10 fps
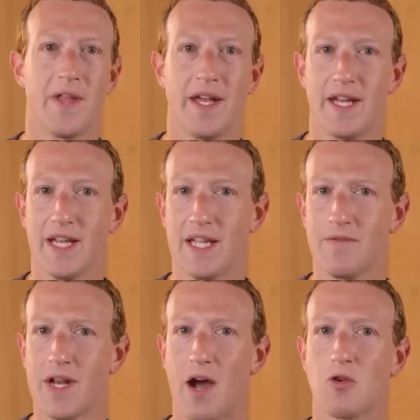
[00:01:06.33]
And
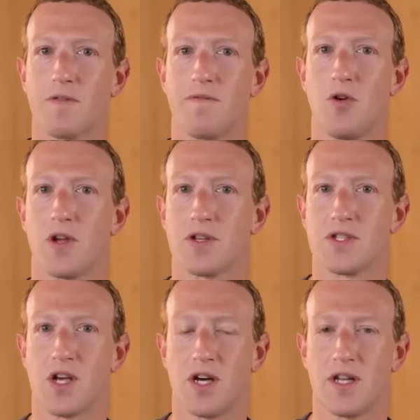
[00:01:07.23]
given our
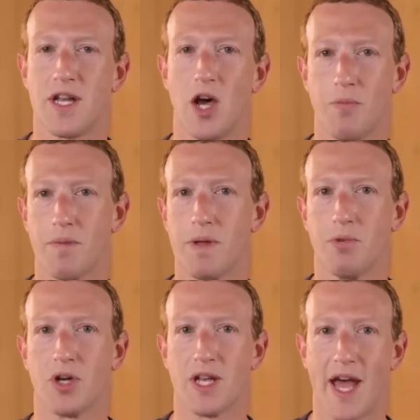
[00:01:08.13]
focus on helping
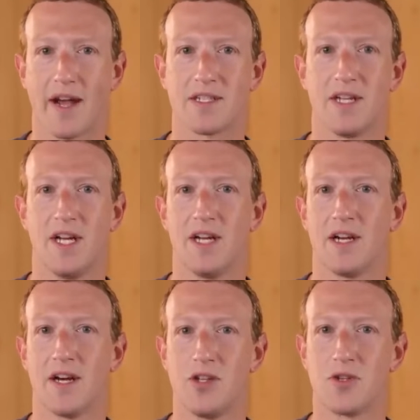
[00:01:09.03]
people connect,
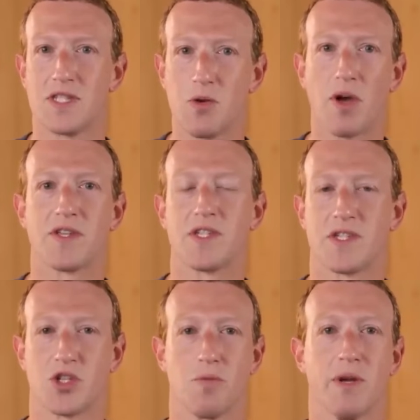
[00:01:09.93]
you can see why this is
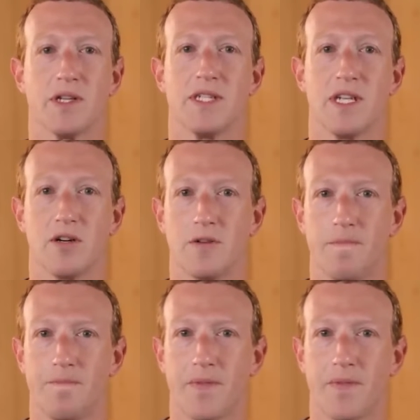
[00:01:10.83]
such a big deal.